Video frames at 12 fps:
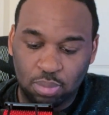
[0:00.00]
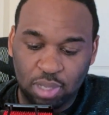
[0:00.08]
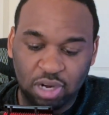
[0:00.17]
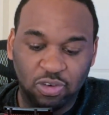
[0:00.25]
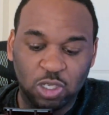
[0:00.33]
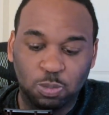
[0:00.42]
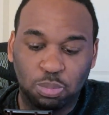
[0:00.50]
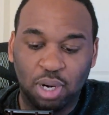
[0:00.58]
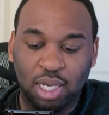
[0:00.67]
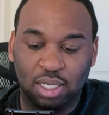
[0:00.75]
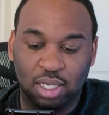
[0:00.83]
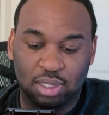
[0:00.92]
metaverse
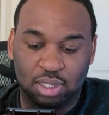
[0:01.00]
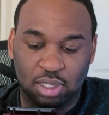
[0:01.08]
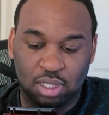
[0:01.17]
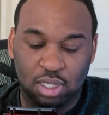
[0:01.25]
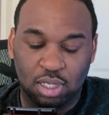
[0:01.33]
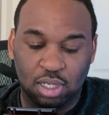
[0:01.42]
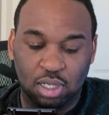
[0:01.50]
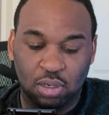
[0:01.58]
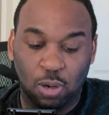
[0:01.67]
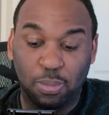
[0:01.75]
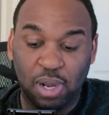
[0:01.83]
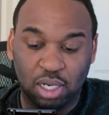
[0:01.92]
product
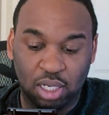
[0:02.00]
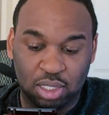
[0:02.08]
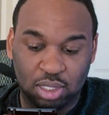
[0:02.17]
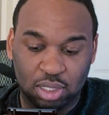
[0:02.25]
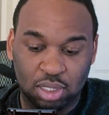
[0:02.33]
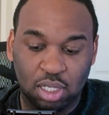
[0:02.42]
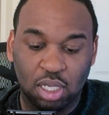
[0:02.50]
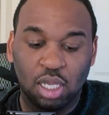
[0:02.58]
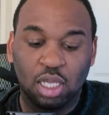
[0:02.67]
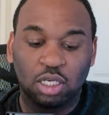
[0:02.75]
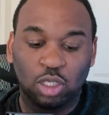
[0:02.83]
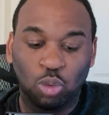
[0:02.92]
or products,
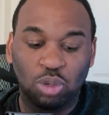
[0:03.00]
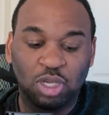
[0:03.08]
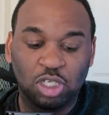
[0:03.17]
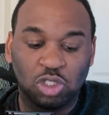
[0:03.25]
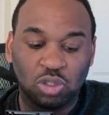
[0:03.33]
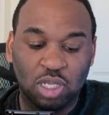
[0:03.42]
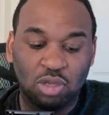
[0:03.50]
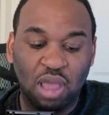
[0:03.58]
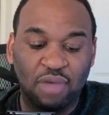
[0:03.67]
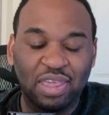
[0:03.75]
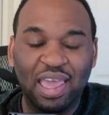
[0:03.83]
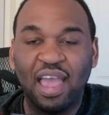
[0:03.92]
they want to make sure that you
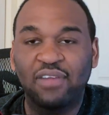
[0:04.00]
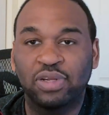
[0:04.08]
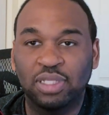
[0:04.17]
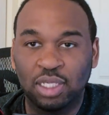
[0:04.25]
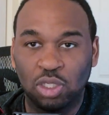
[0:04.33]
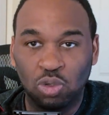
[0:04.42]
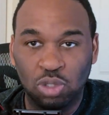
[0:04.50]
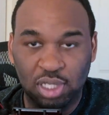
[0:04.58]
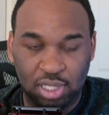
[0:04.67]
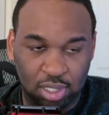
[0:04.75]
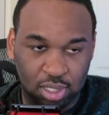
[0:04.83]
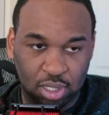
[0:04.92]
have everything you
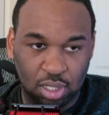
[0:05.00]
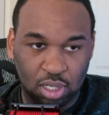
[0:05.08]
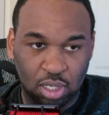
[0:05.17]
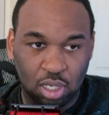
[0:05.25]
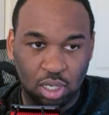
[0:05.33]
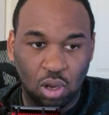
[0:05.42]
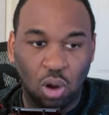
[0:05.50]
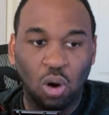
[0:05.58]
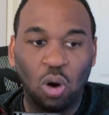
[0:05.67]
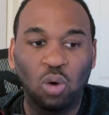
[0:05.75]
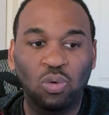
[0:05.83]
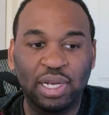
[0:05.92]
need
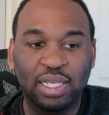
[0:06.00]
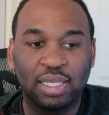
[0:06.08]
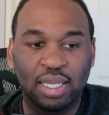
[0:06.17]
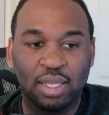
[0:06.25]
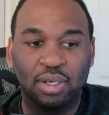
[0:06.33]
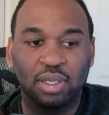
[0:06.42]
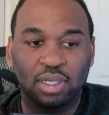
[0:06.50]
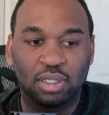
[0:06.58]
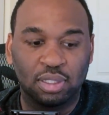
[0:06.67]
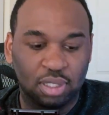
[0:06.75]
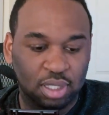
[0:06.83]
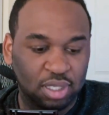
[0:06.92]
already in the
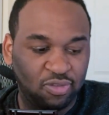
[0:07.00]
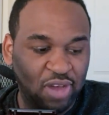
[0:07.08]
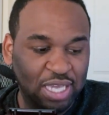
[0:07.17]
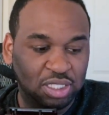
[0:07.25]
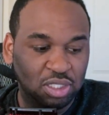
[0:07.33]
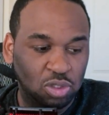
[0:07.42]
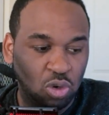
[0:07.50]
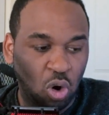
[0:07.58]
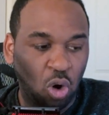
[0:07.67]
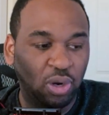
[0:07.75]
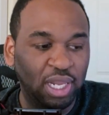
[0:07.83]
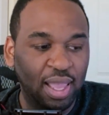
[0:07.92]
devices you
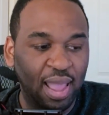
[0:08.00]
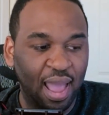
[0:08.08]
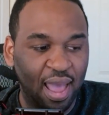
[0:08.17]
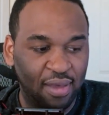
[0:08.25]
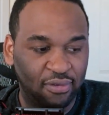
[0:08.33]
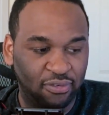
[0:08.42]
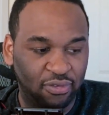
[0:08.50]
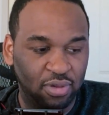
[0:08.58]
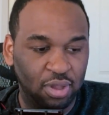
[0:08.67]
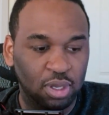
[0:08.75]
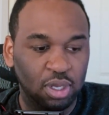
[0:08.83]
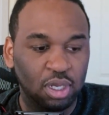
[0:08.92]
already have
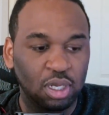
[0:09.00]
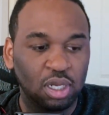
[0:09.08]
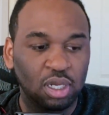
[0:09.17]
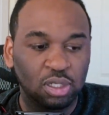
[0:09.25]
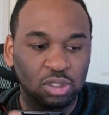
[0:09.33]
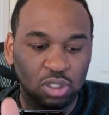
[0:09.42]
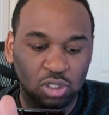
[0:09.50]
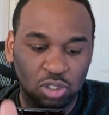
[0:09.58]
to